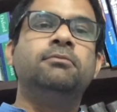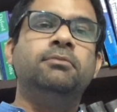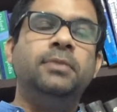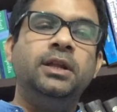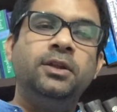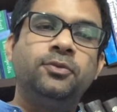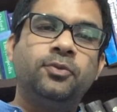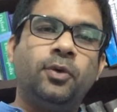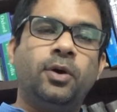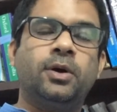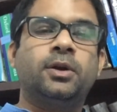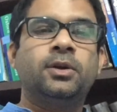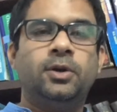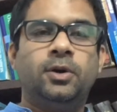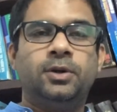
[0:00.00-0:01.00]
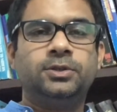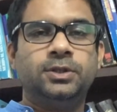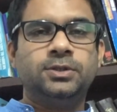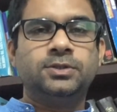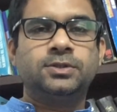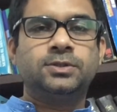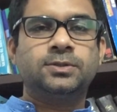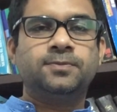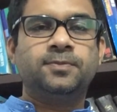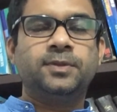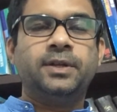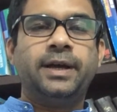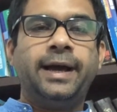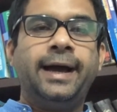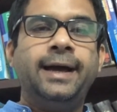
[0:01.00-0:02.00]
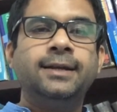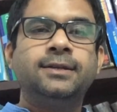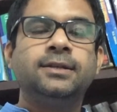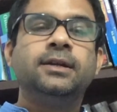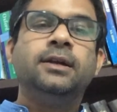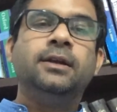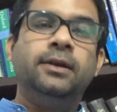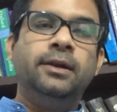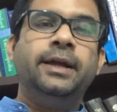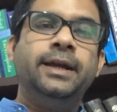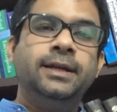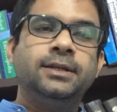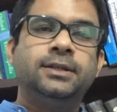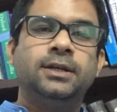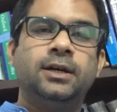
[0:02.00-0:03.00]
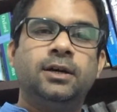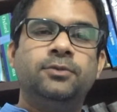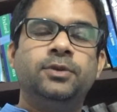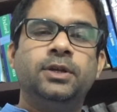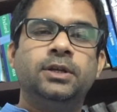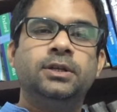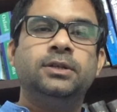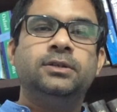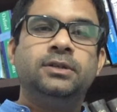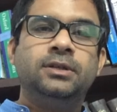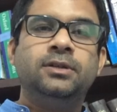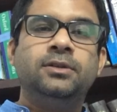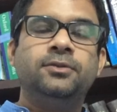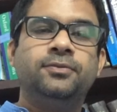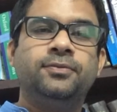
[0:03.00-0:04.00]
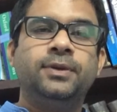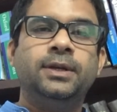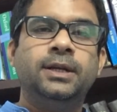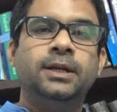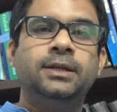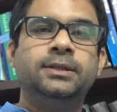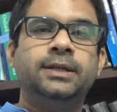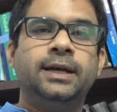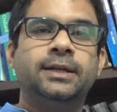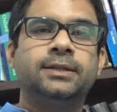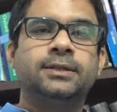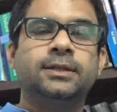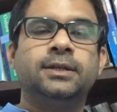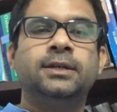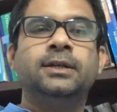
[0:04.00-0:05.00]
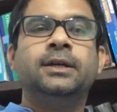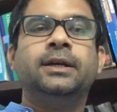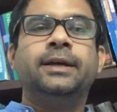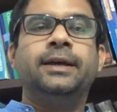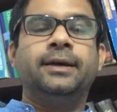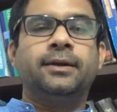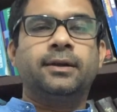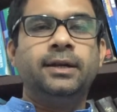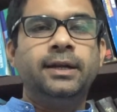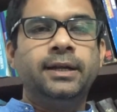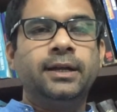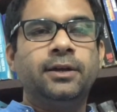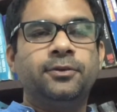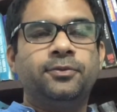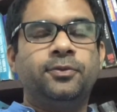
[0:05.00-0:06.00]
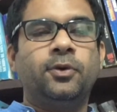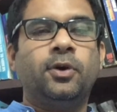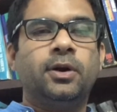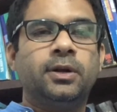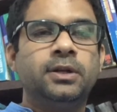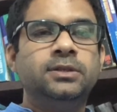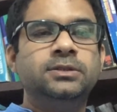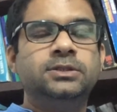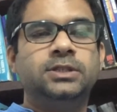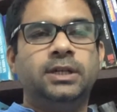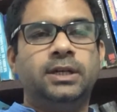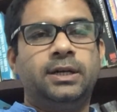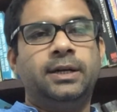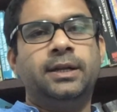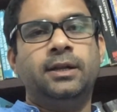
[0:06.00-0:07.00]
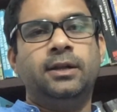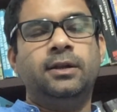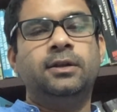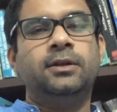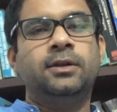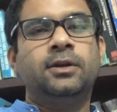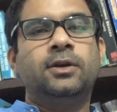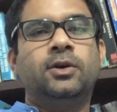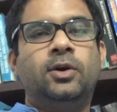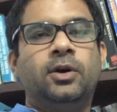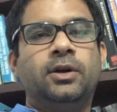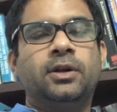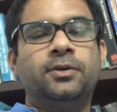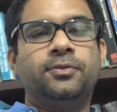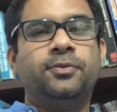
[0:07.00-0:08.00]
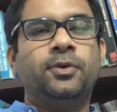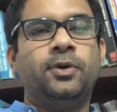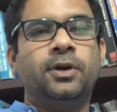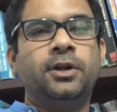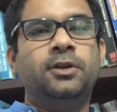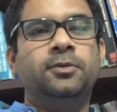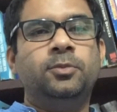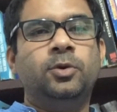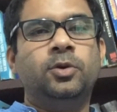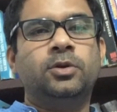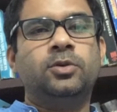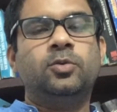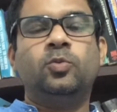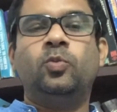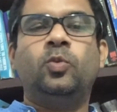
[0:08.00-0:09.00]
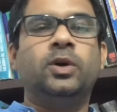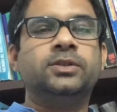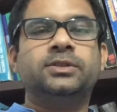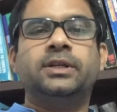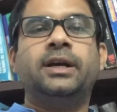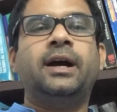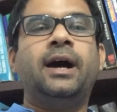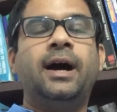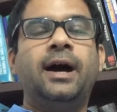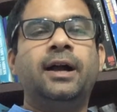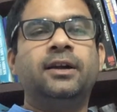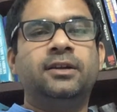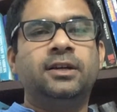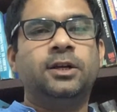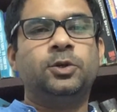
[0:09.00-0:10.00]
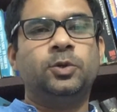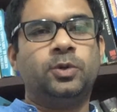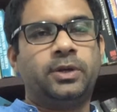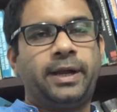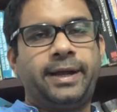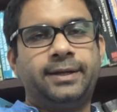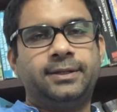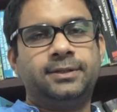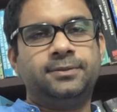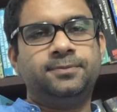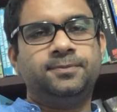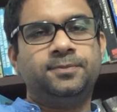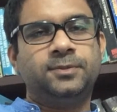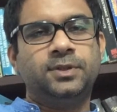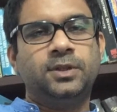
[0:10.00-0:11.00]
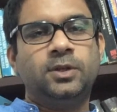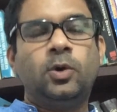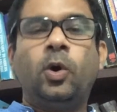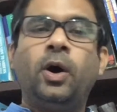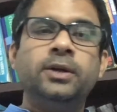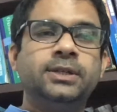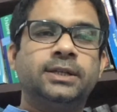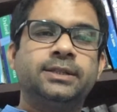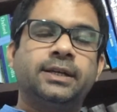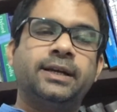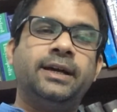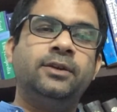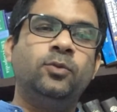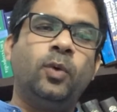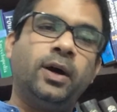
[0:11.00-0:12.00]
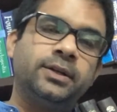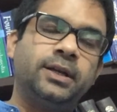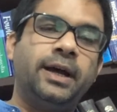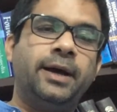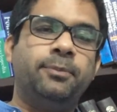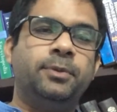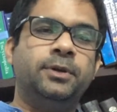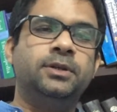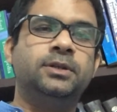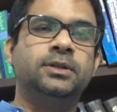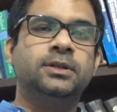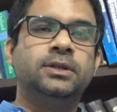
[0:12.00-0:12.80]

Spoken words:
many foreign authors, and later we didn't feel that reading a foreign journal or a foreign book was a hard nut to crack. On the other hand, what happened